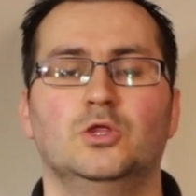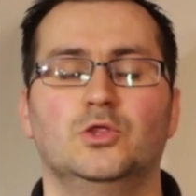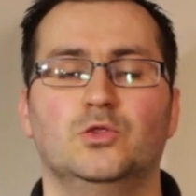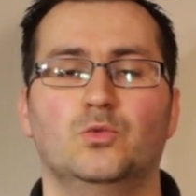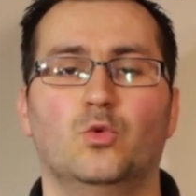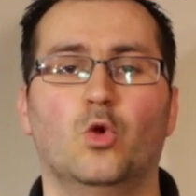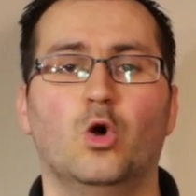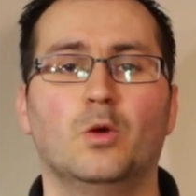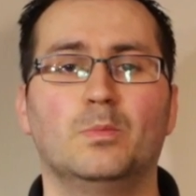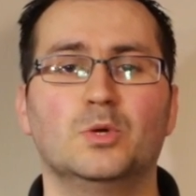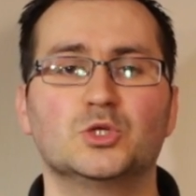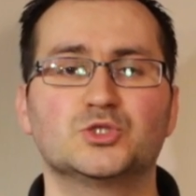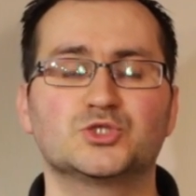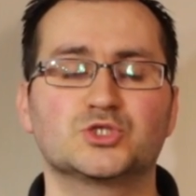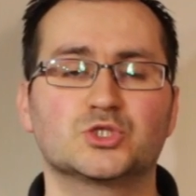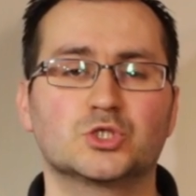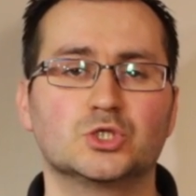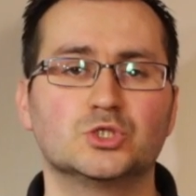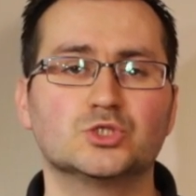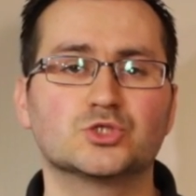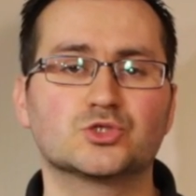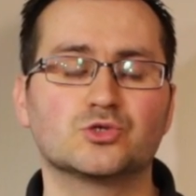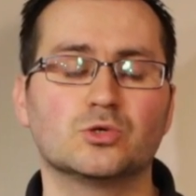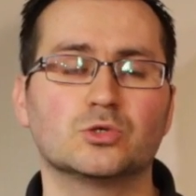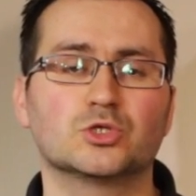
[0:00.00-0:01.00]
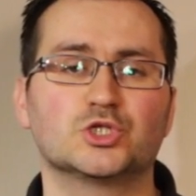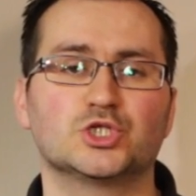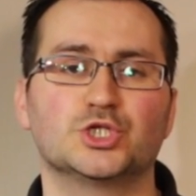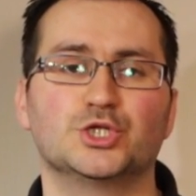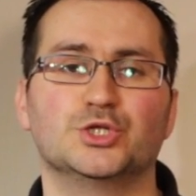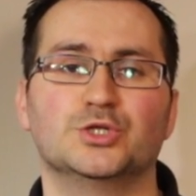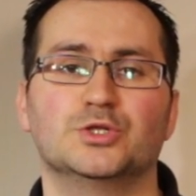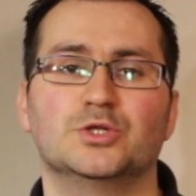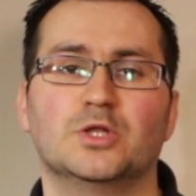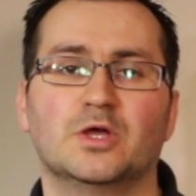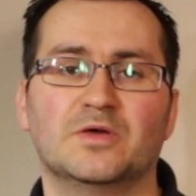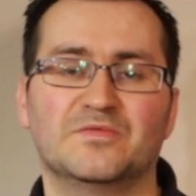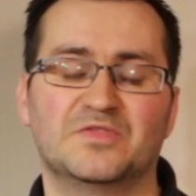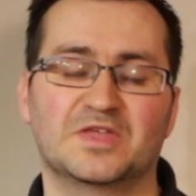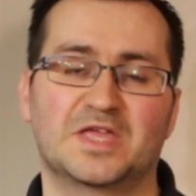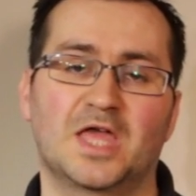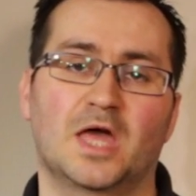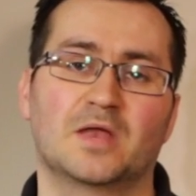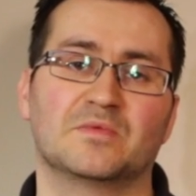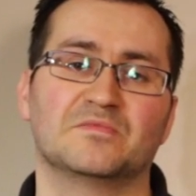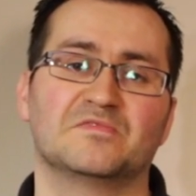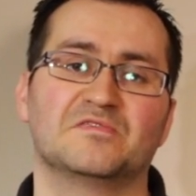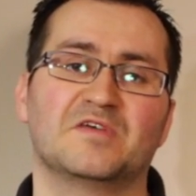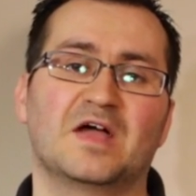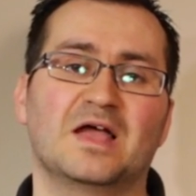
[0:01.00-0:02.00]
The robust construction of the
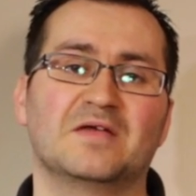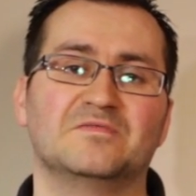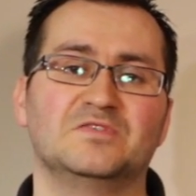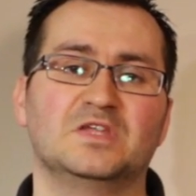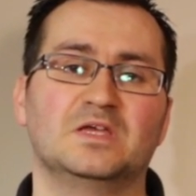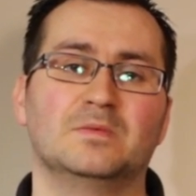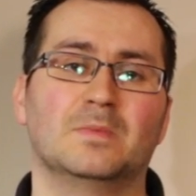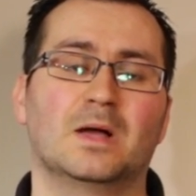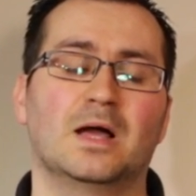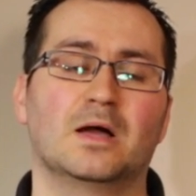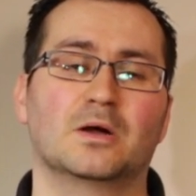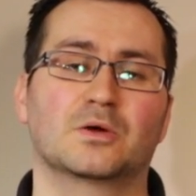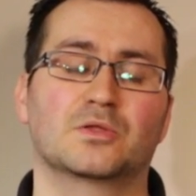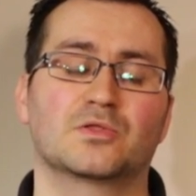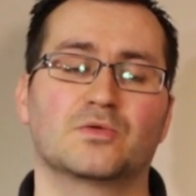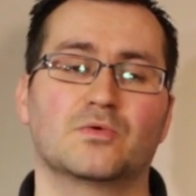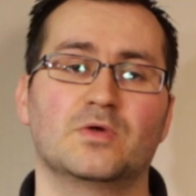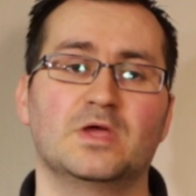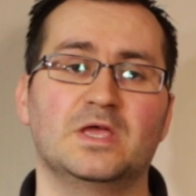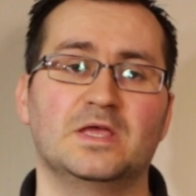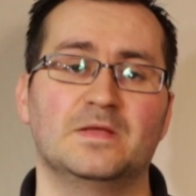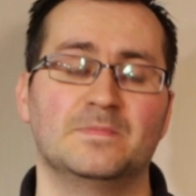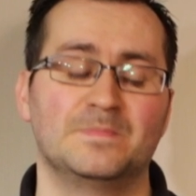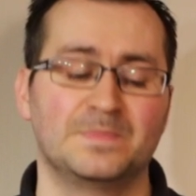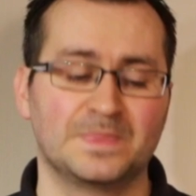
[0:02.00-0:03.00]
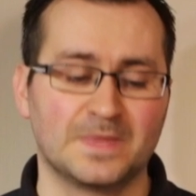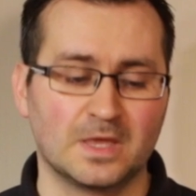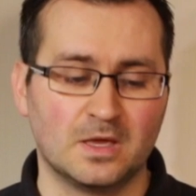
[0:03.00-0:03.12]
Canon 5D Mark III